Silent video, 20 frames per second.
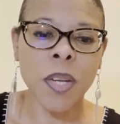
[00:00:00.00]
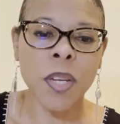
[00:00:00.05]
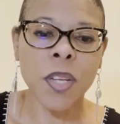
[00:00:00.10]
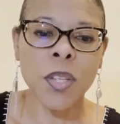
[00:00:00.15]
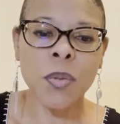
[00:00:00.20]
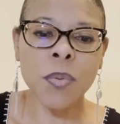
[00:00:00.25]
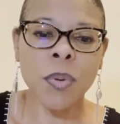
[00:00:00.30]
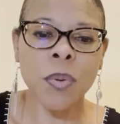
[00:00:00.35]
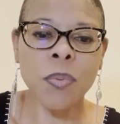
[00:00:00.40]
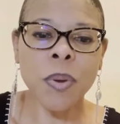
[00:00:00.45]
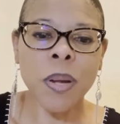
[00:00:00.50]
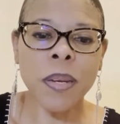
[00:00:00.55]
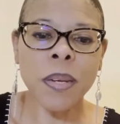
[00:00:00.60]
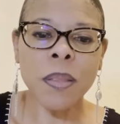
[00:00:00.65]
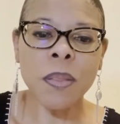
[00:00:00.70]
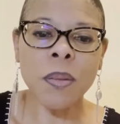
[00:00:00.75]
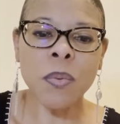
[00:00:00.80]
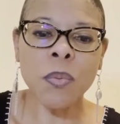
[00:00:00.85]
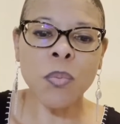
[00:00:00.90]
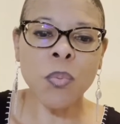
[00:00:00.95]
You were
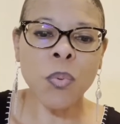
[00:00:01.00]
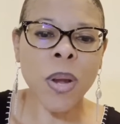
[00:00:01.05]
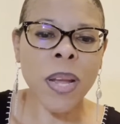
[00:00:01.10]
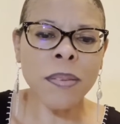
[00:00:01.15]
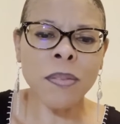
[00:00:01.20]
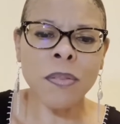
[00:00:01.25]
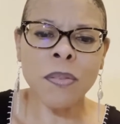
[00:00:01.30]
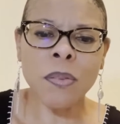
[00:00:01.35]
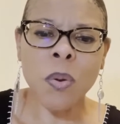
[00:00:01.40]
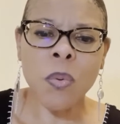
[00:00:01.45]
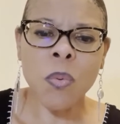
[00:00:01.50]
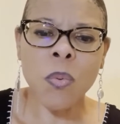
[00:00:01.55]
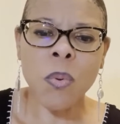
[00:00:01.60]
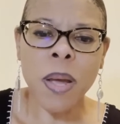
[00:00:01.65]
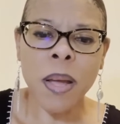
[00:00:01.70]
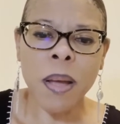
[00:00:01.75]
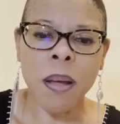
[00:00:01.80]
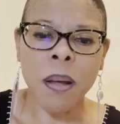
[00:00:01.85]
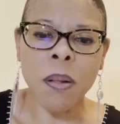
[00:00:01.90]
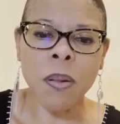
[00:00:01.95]
running the race so
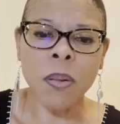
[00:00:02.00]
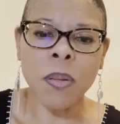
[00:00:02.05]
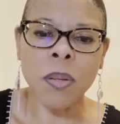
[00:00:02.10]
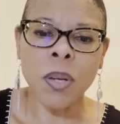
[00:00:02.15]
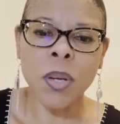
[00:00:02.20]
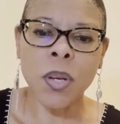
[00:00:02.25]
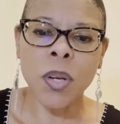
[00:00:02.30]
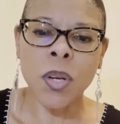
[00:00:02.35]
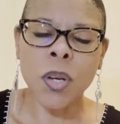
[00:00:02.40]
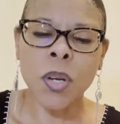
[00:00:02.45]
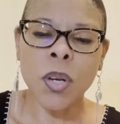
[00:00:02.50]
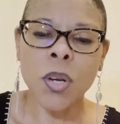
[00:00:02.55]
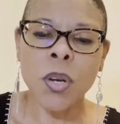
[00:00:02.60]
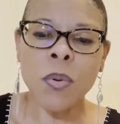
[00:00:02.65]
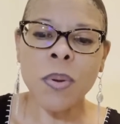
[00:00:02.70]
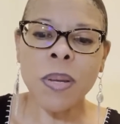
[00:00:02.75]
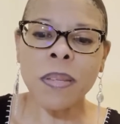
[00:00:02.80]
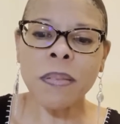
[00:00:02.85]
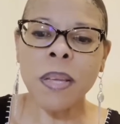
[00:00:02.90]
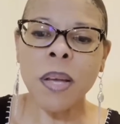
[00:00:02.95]
well.
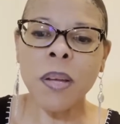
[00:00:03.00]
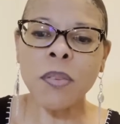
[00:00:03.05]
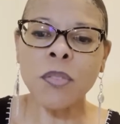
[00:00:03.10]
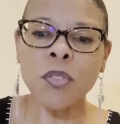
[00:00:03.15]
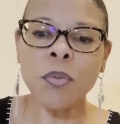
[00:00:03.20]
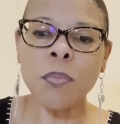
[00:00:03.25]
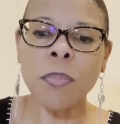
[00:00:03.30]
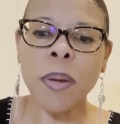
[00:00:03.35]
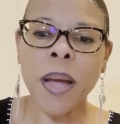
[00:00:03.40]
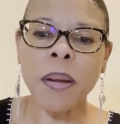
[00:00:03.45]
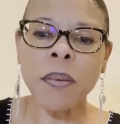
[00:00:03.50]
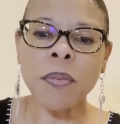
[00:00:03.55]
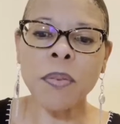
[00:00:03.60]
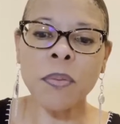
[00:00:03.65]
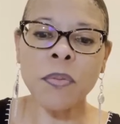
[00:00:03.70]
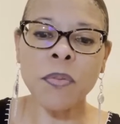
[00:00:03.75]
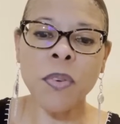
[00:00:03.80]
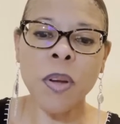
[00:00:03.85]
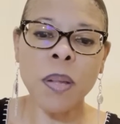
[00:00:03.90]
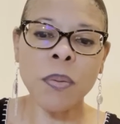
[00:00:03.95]
Who has held you back from
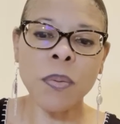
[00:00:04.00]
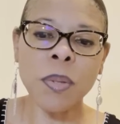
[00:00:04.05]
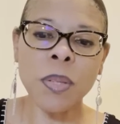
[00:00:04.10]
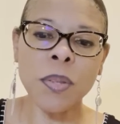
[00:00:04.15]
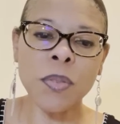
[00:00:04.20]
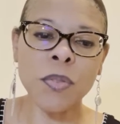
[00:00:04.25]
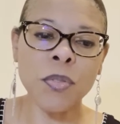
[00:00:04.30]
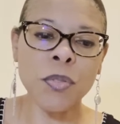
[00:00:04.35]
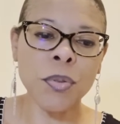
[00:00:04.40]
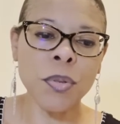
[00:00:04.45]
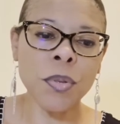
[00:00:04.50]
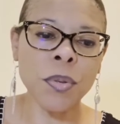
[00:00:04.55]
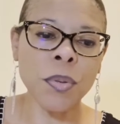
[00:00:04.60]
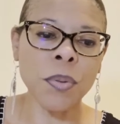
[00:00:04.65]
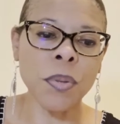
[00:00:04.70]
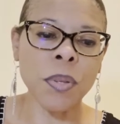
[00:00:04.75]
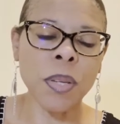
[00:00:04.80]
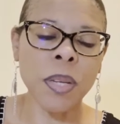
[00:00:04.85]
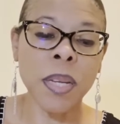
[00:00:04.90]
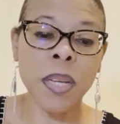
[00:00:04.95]
following the truth?
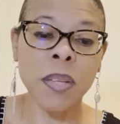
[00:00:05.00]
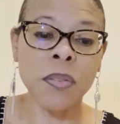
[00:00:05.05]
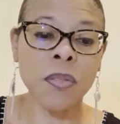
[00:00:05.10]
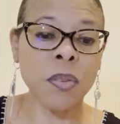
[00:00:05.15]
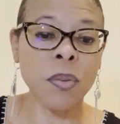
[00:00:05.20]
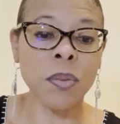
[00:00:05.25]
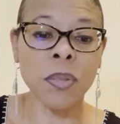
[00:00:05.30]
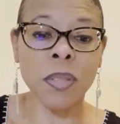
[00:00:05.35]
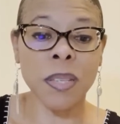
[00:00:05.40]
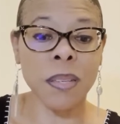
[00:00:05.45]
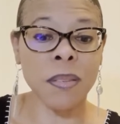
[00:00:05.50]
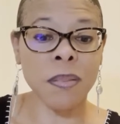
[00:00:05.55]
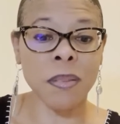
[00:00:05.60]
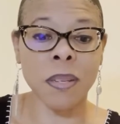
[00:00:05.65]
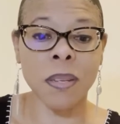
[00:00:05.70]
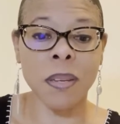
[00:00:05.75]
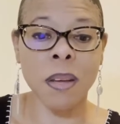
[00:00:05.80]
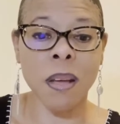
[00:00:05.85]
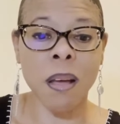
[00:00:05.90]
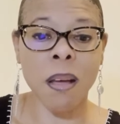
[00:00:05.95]
It certainly
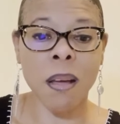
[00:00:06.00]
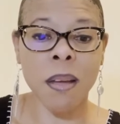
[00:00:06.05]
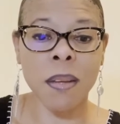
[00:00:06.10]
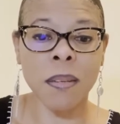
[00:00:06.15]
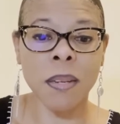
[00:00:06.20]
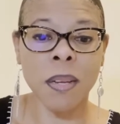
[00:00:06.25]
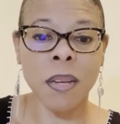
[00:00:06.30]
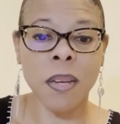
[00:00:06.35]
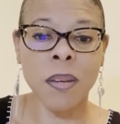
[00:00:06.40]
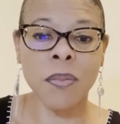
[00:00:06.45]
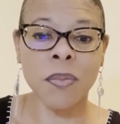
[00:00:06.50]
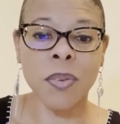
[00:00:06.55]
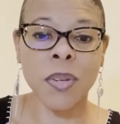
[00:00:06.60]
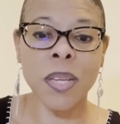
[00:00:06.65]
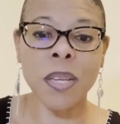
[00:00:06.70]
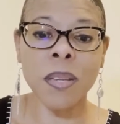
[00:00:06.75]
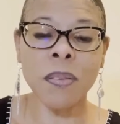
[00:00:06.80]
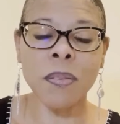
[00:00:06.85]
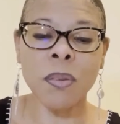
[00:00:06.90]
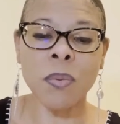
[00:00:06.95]
isn't God, for
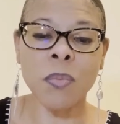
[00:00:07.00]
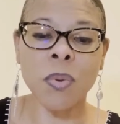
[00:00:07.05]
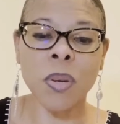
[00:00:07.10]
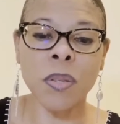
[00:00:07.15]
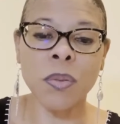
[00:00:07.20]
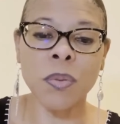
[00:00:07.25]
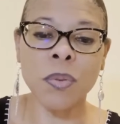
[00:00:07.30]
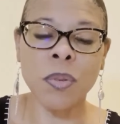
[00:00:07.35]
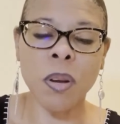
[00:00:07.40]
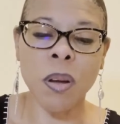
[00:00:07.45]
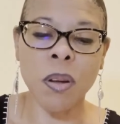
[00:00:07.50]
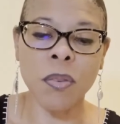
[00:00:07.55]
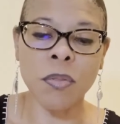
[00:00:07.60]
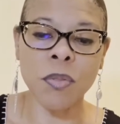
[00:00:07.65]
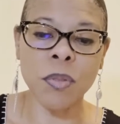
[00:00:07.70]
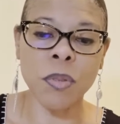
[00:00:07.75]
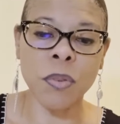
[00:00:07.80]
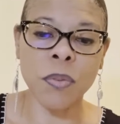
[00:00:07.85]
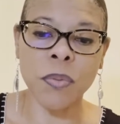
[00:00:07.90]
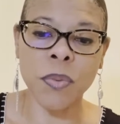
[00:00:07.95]
he is the one who called
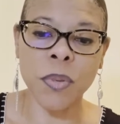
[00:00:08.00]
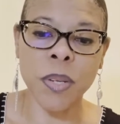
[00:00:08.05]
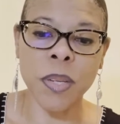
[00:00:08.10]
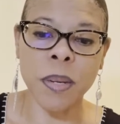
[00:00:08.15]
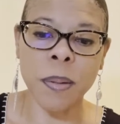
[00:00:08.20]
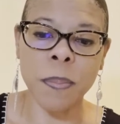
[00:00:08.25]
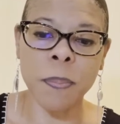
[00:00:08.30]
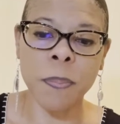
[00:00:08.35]
you to freedom.